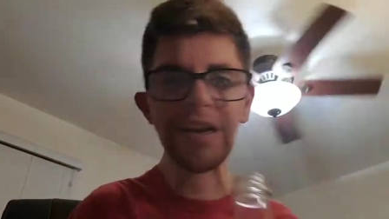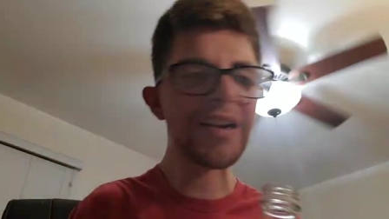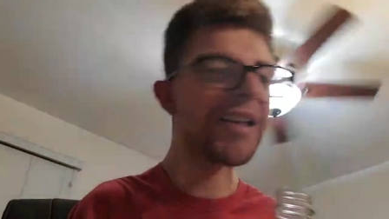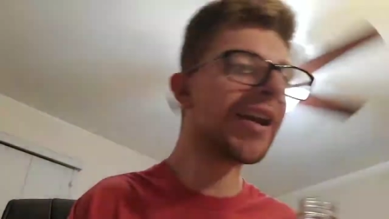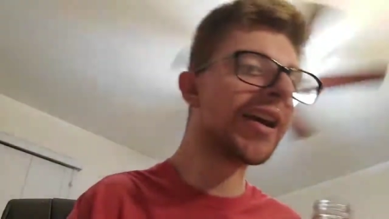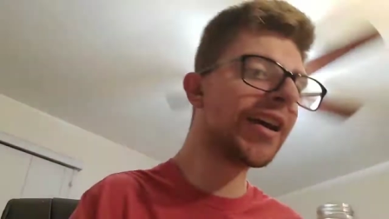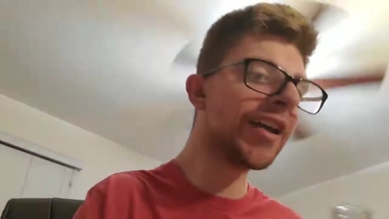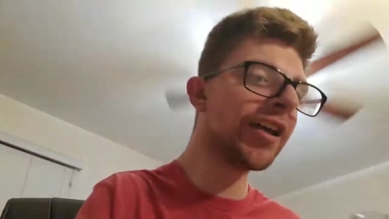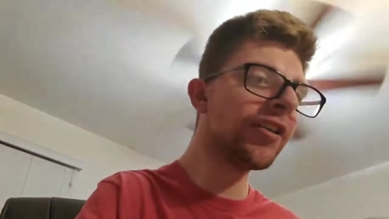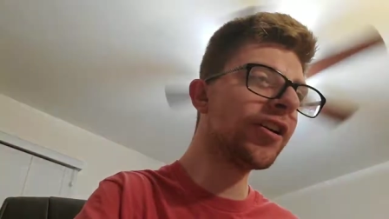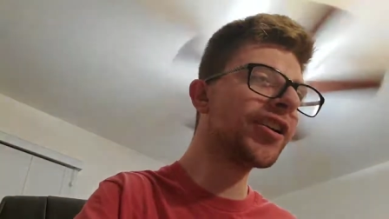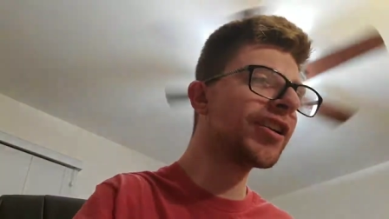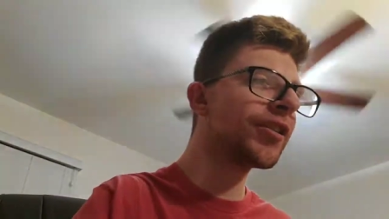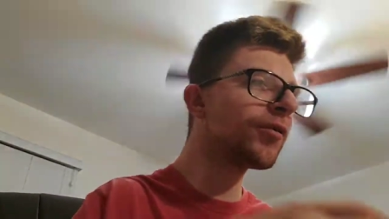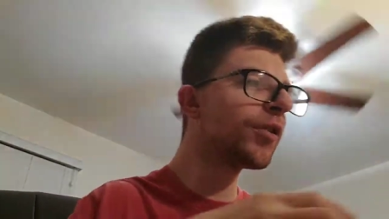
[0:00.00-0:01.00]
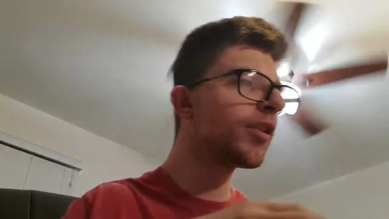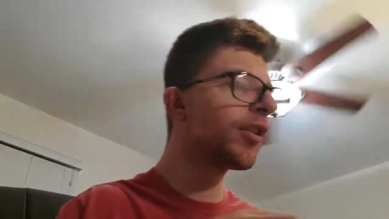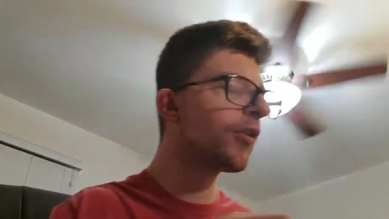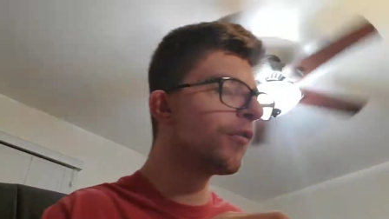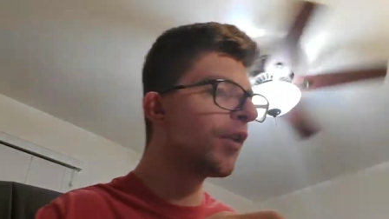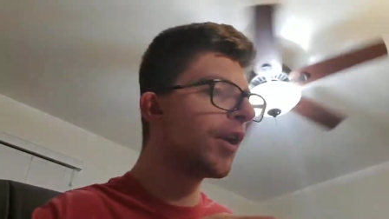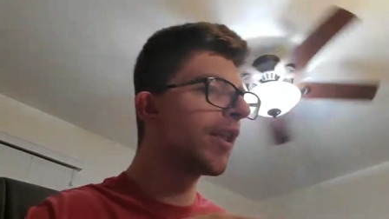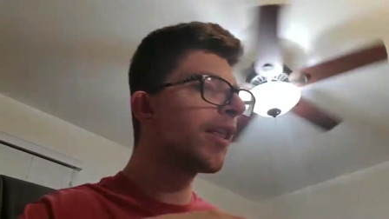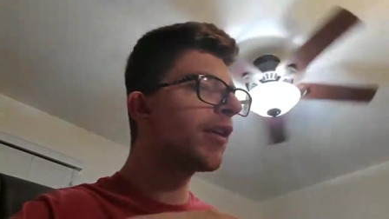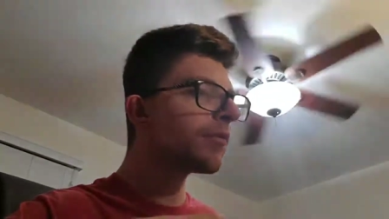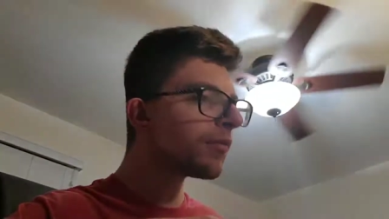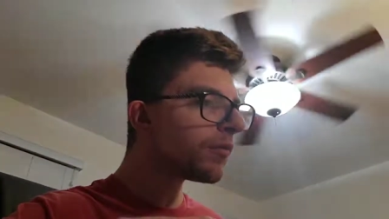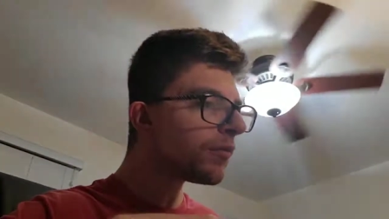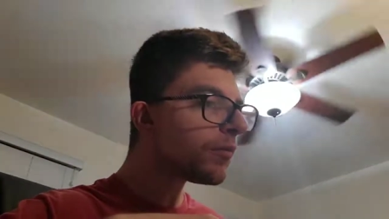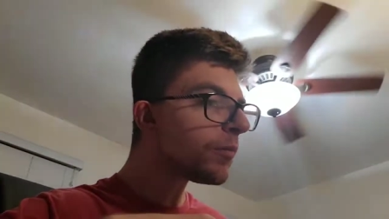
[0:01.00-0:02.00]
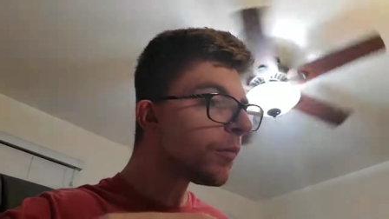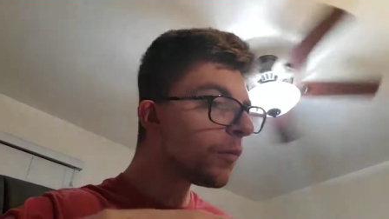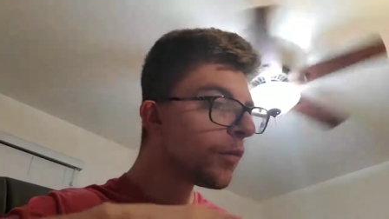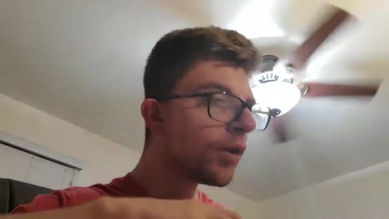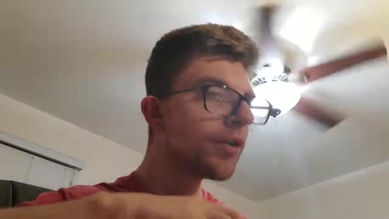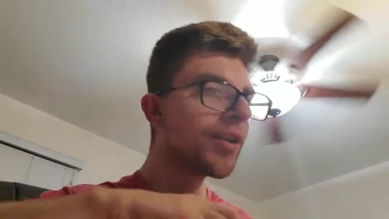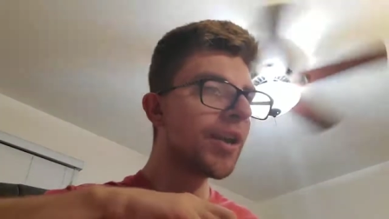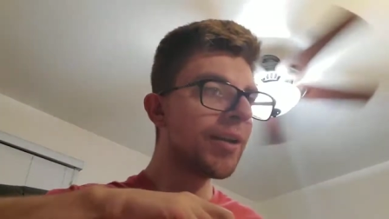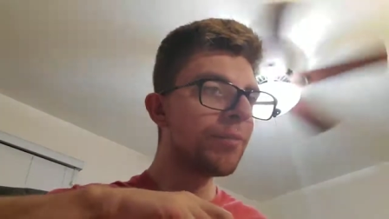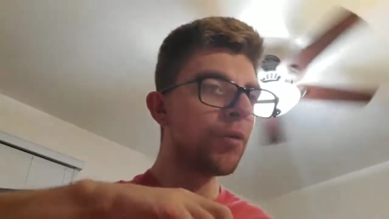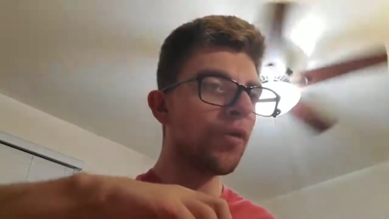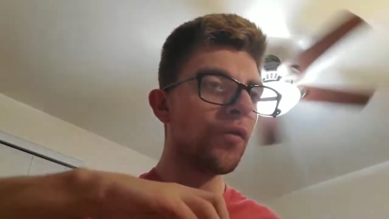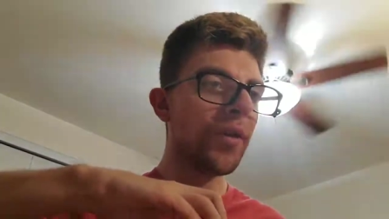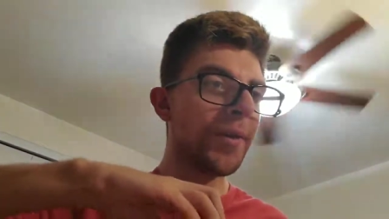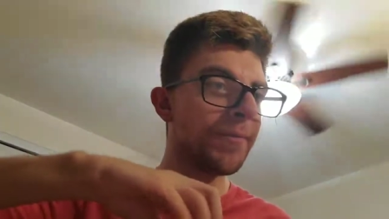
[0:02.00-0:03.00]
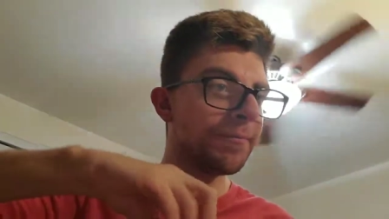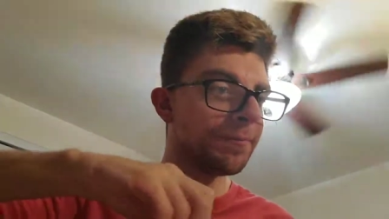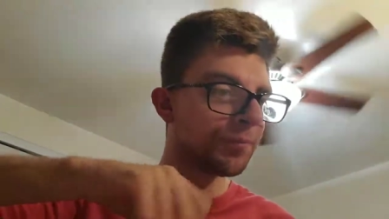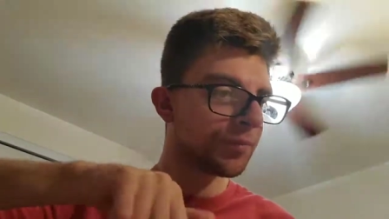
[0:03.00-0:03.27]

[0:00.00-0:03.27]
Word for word: Yeah, I it was like really on that movie,